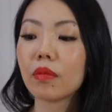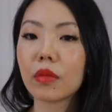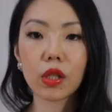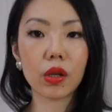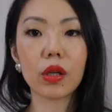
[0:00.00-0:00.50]

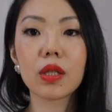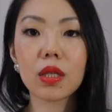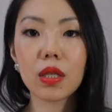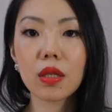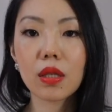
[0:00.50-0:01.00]
the current
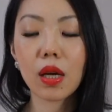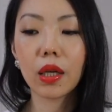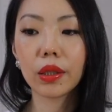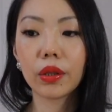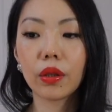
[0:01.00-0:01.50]
season's
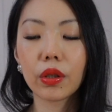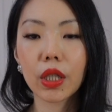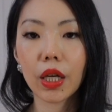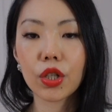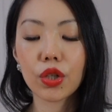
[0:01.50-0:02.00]
color or
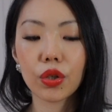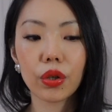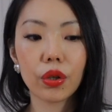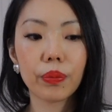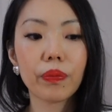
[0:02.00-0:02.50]

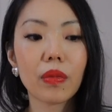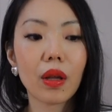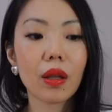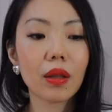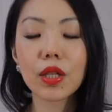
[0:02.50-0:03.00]
texture
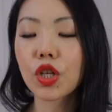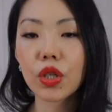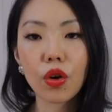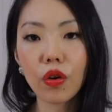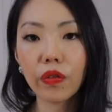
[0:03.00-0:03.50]
then
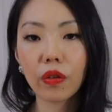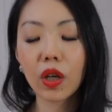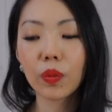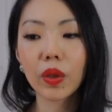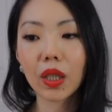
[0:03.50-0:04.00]
just go for
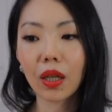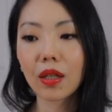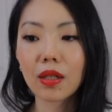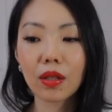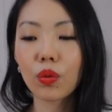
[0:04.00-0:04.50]
it
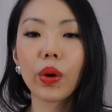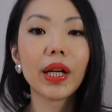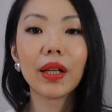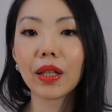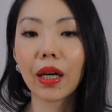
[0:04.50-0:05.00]
because it's
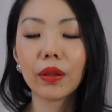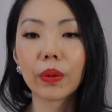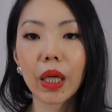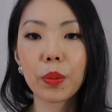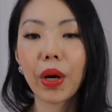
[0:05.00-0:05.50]
one and done
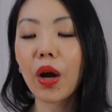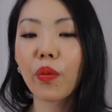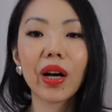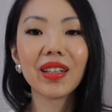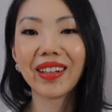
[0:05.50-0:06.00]
right buy
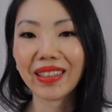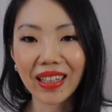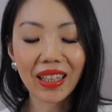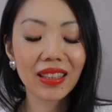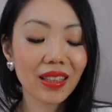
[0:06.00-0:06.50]
one and
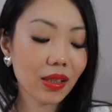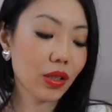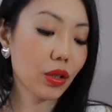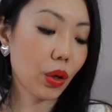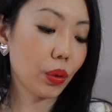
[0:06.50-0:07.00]
done
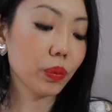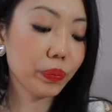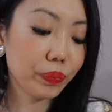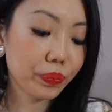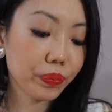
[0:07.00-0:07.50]
so
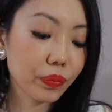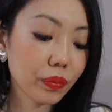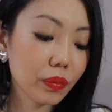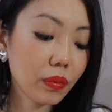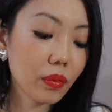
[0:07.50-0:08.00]

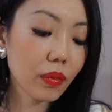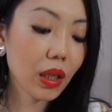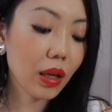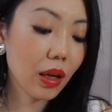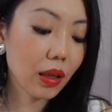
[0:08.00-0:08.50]

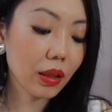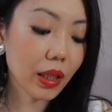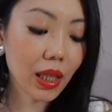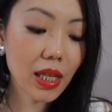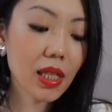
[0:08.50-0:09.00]
the
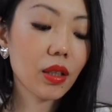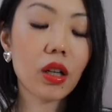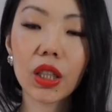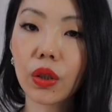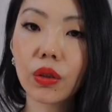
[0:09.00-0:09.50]
classic
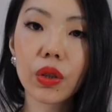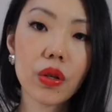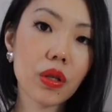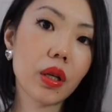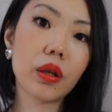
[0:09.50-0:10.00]
card
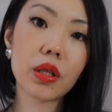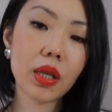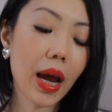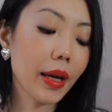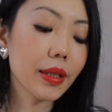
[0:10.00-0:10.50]
holders there's
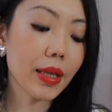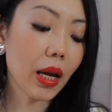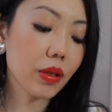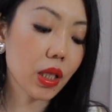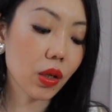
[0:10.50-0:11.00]
hands
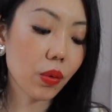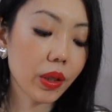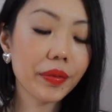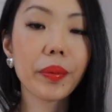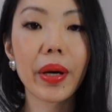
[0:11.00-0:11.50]
down still one
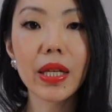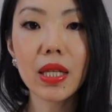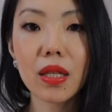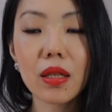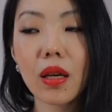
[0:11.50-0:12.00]
of the
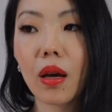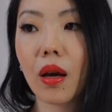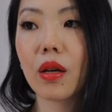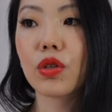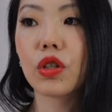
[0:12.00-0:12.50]
best
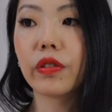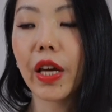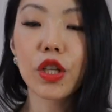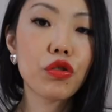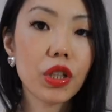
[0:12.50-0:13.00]
sort of
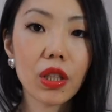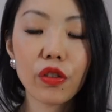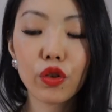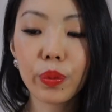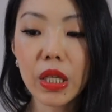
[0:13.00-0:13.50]
entry
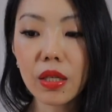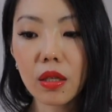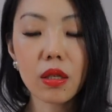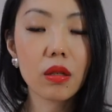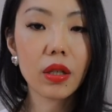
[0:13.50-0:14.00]
level
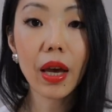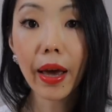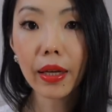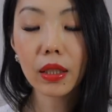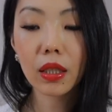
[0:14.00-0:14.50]
pieces to
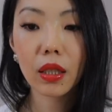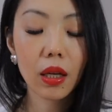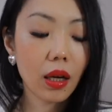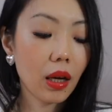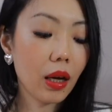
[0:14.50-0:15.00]
get
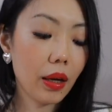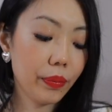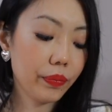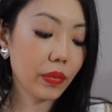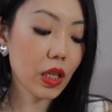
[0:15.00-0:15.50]

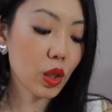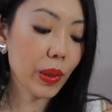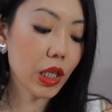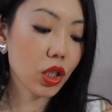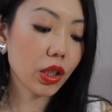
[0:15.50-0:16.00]
um,
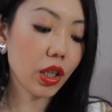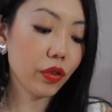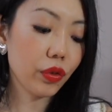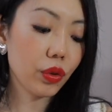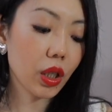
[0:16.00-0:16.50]
especially
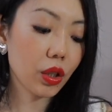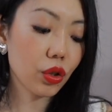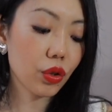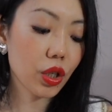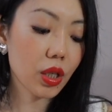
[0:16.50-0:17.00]
if you tend
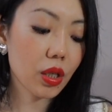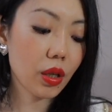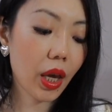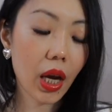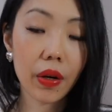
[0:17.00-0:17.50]
to just
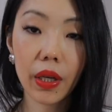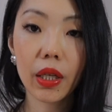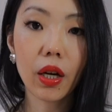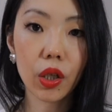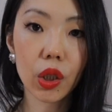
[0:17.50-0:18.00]
carry
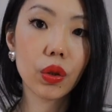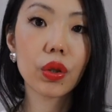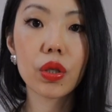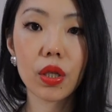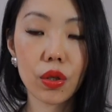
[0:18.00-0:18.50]
card
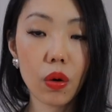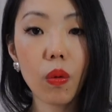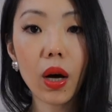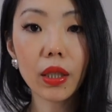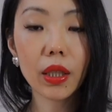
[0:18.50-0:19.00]
holders as your
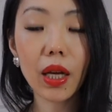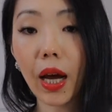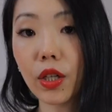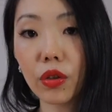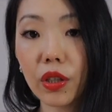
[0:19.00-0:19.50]
wallet.
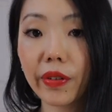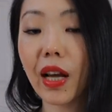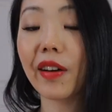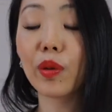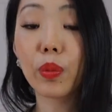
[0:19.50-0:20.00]
I don't even
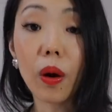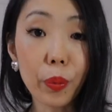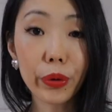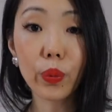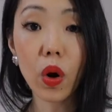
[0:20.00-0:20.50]
have a
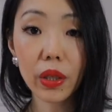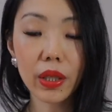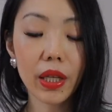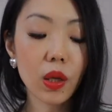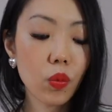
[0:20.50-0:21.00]
proper wallet
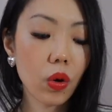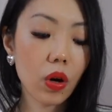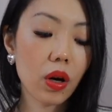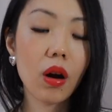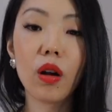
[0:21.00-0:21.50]

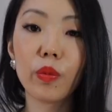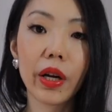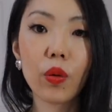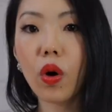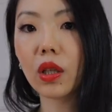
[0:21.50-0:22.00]
anymore. All
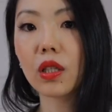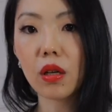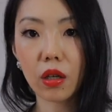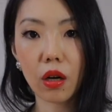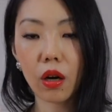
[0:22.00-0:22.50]
my wallets
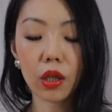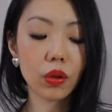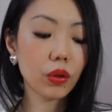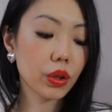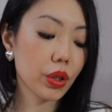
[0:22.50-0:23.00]
are card
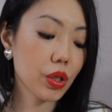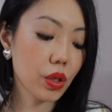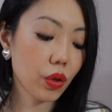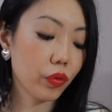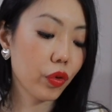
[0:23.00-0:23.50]
holders.
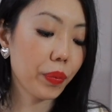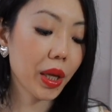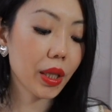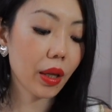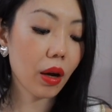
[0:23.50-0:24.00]
So for
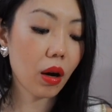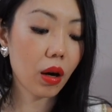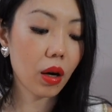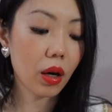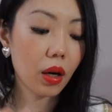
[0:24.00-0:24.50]
me, they
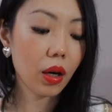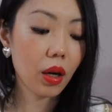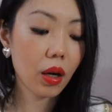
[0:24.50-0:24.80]
are